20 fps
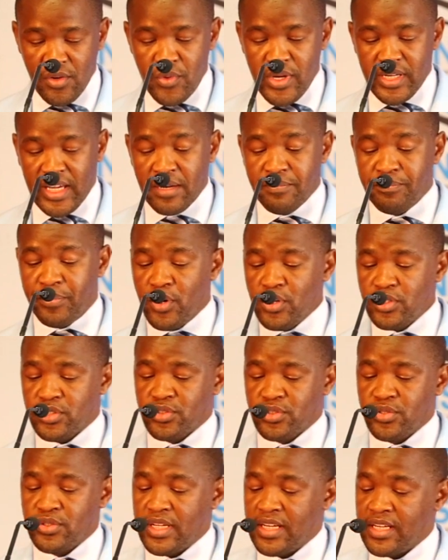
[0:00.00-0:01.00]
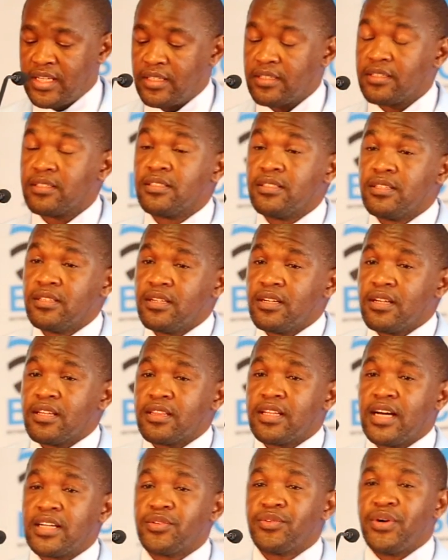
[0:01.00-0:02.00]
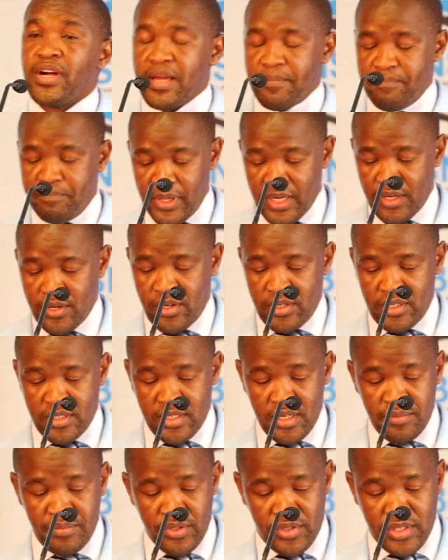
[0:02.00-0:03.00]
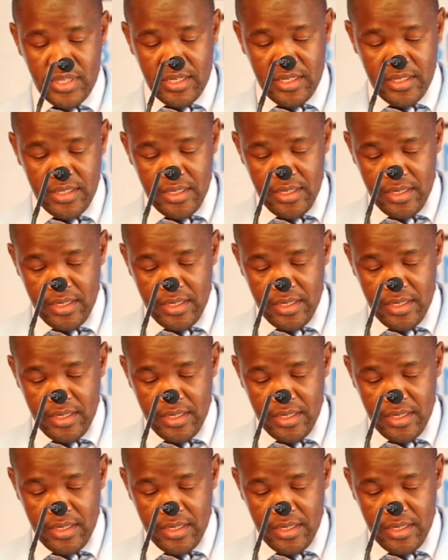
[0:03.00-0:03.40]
We can boast today that we are a big contributor